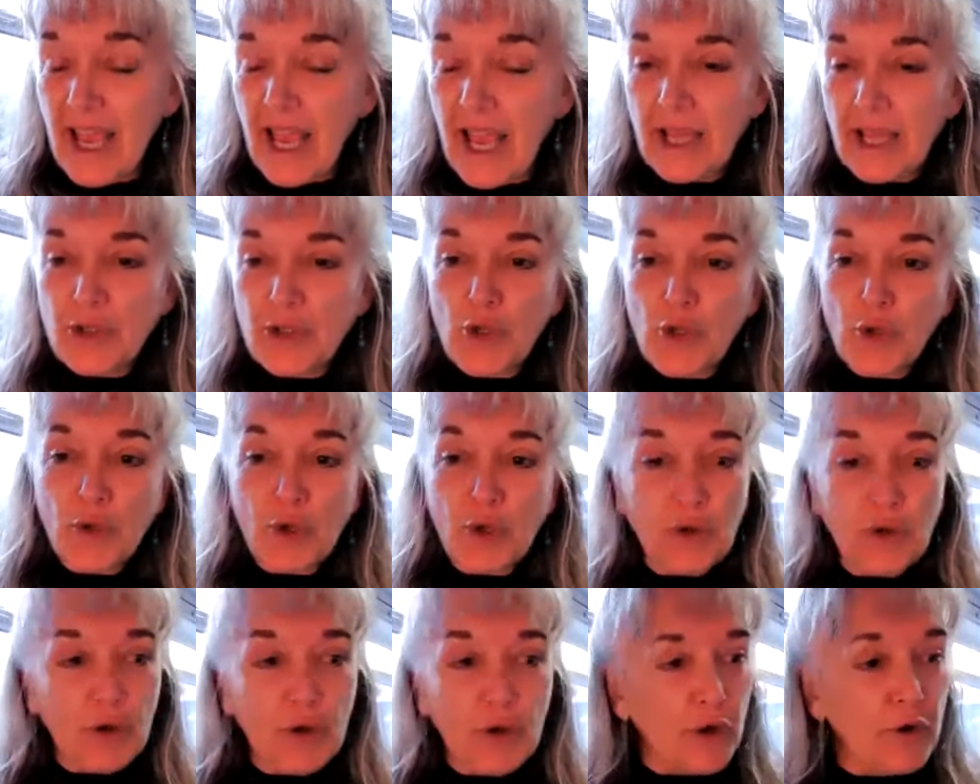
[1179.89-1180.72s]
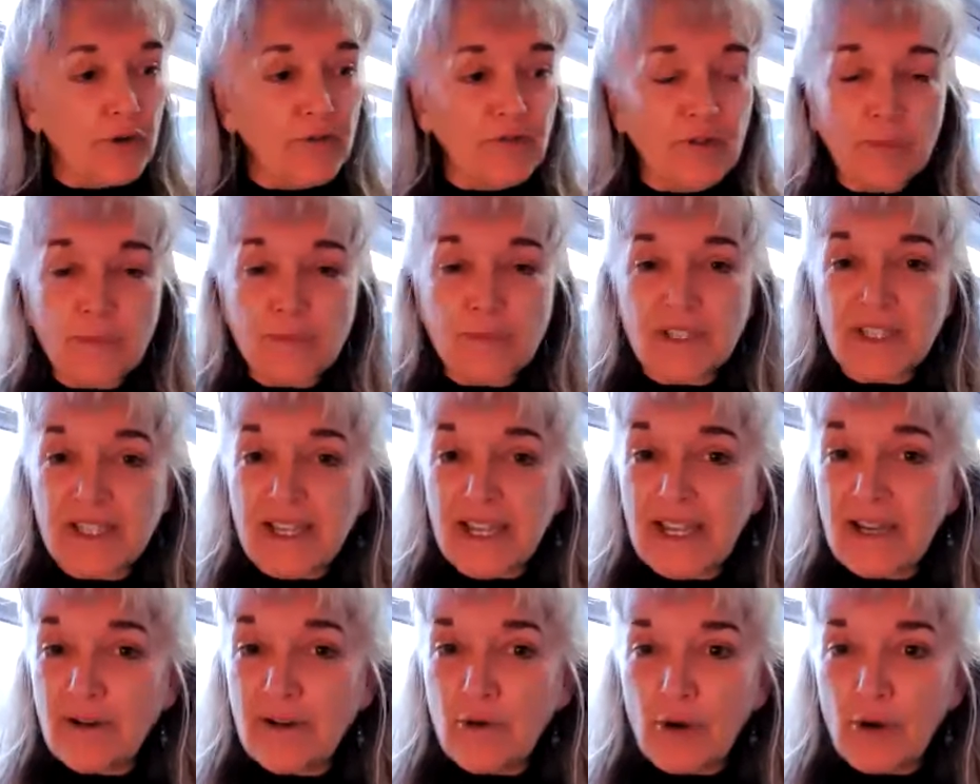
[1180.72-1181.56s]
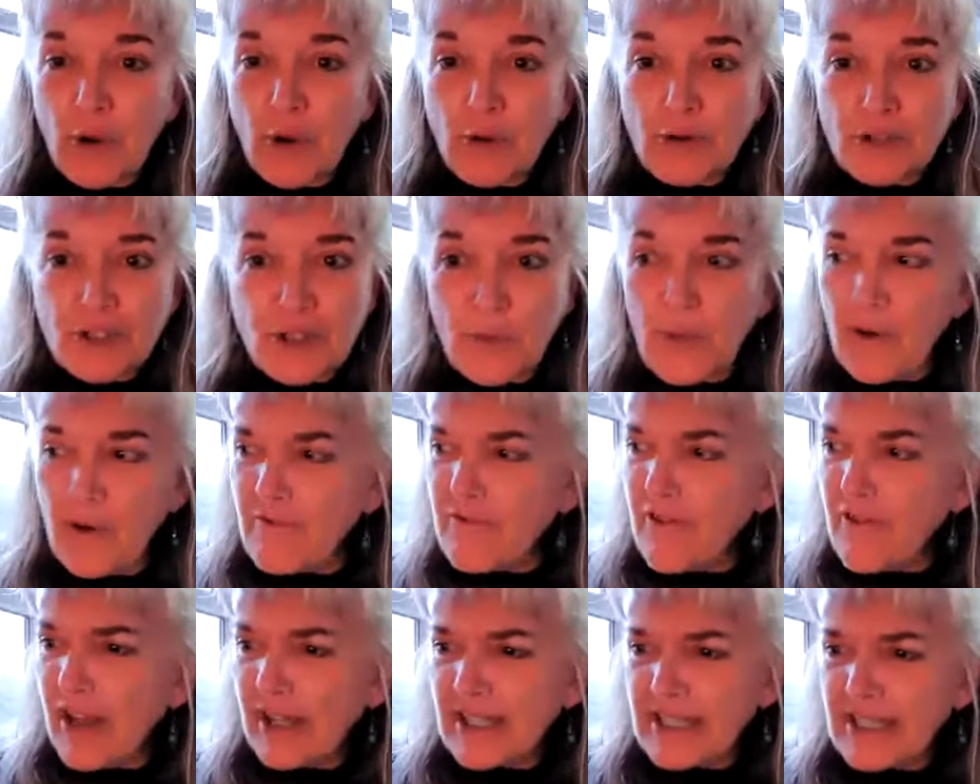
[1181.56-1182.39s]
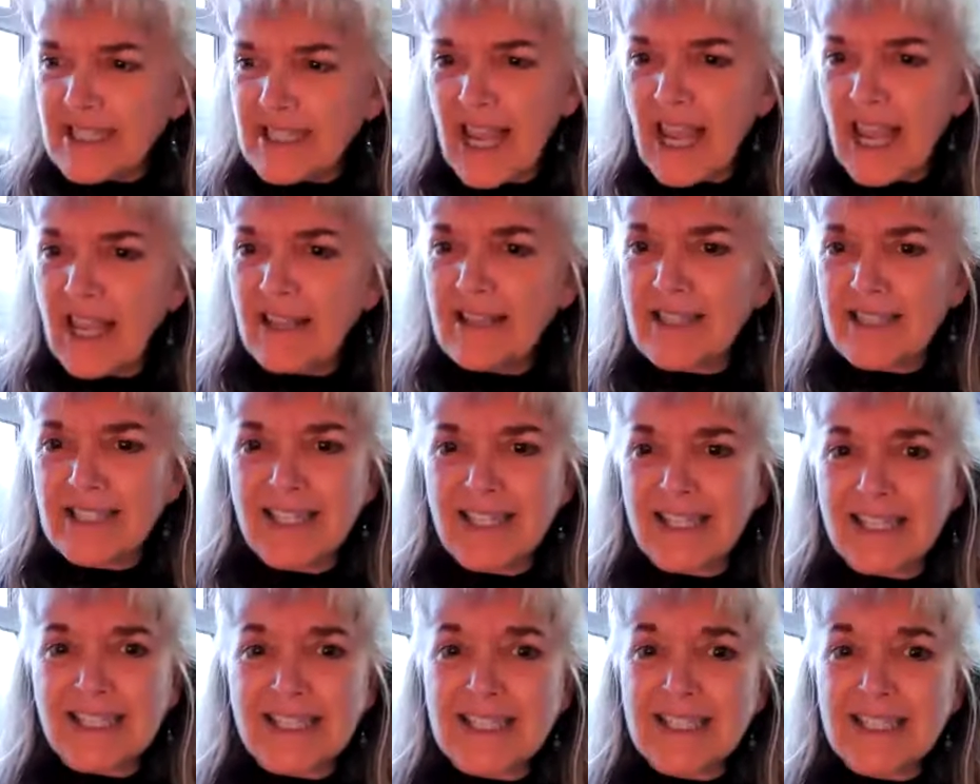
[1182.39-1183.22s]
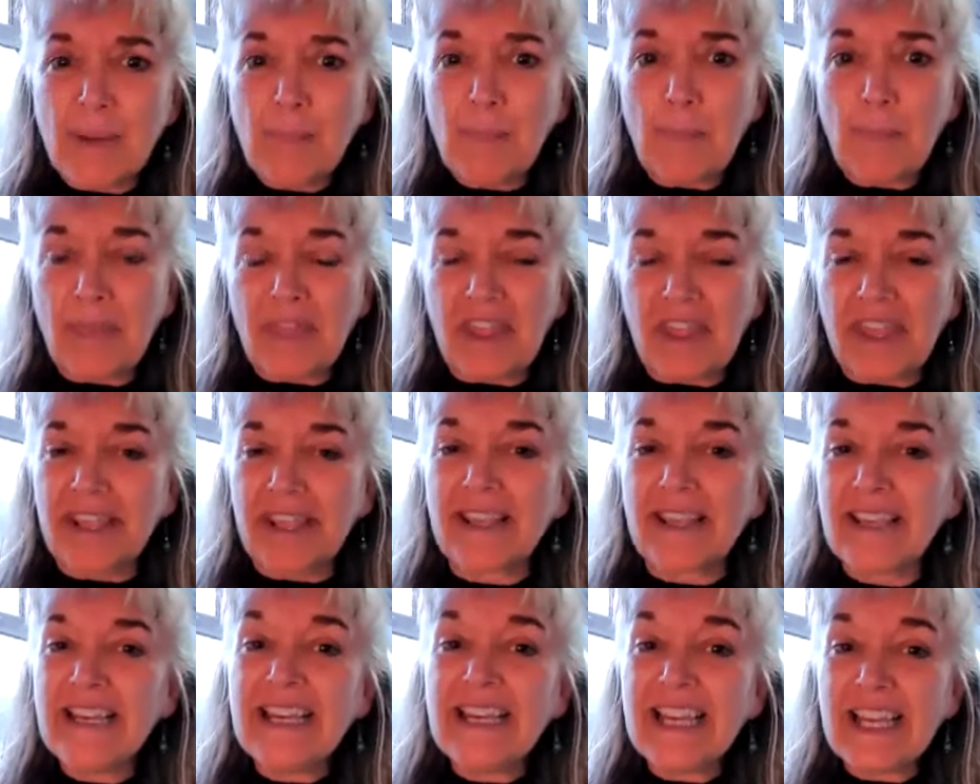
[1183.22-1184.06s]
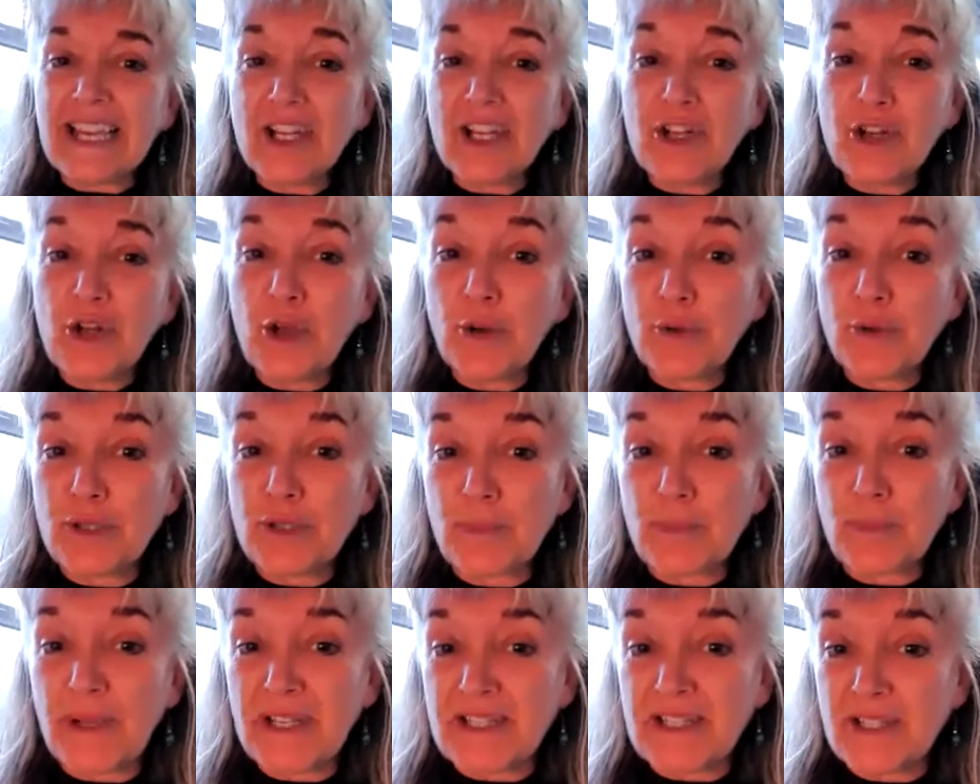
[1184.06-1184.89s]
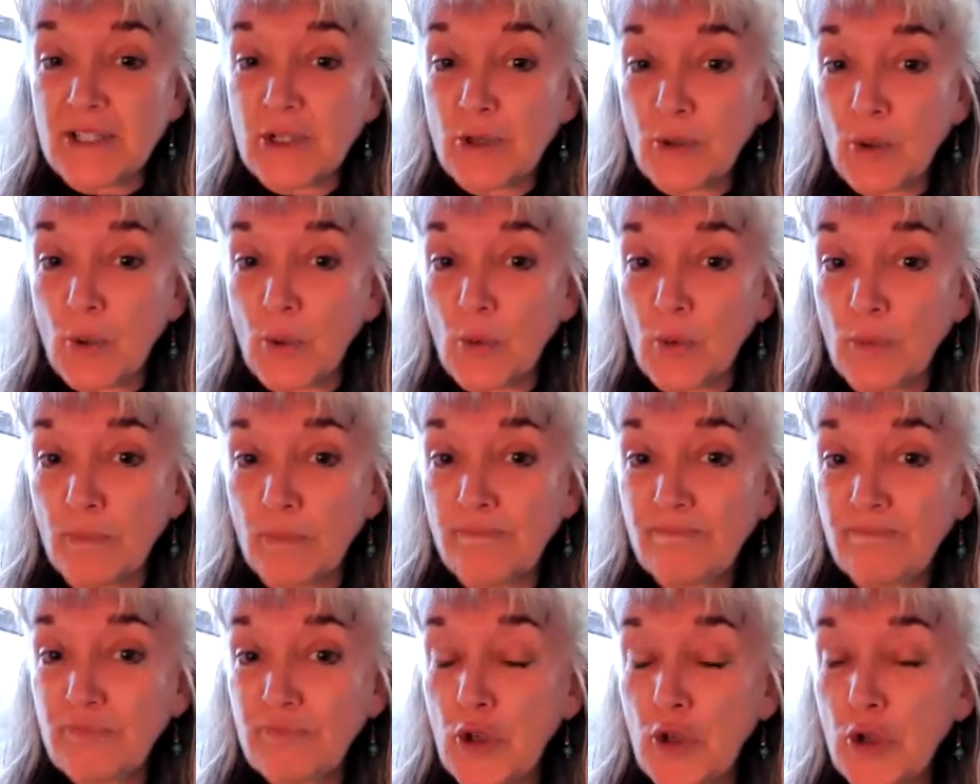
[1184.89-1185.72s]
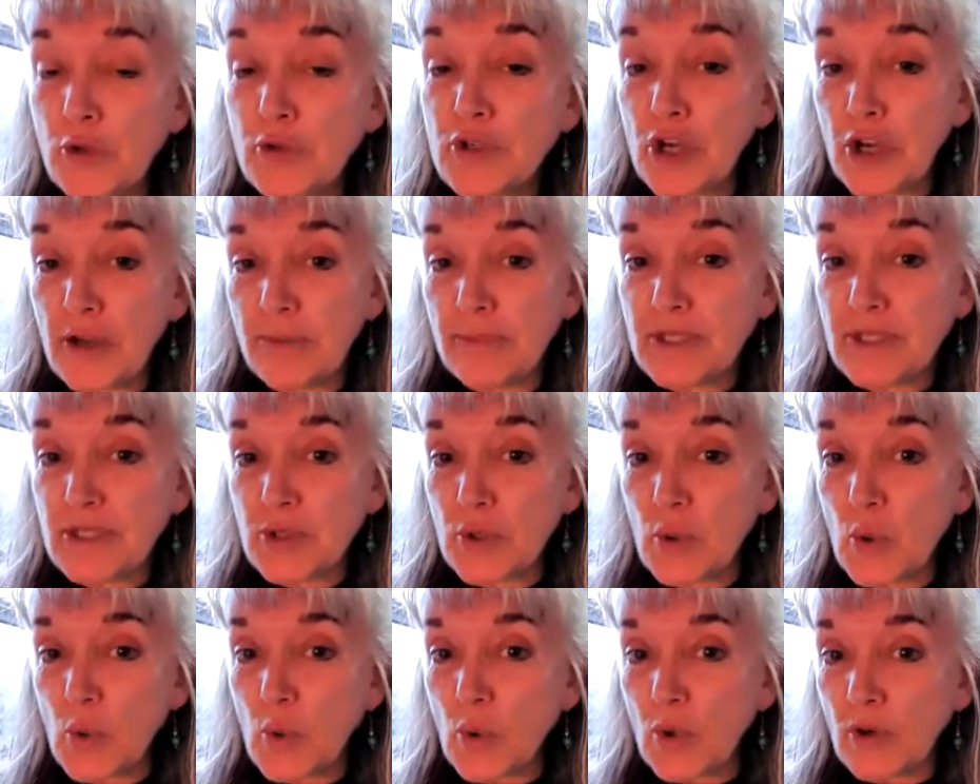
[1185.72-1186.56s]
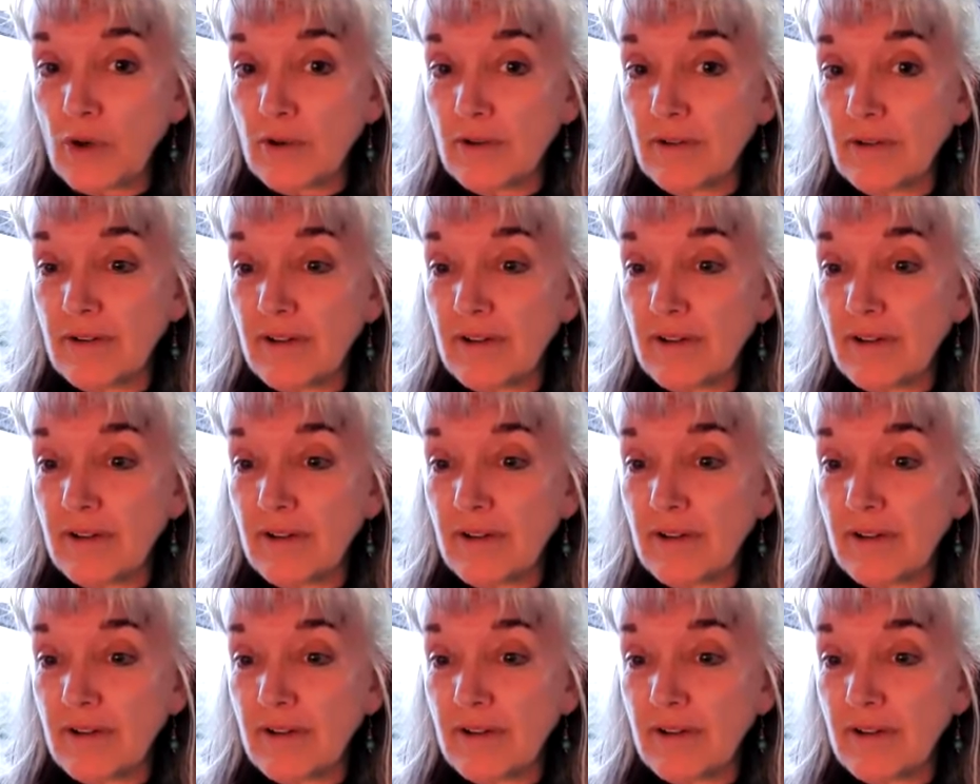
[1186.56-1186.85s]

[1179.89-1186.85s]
And you can go from zero to a fantastic something in no space at all, no time at all.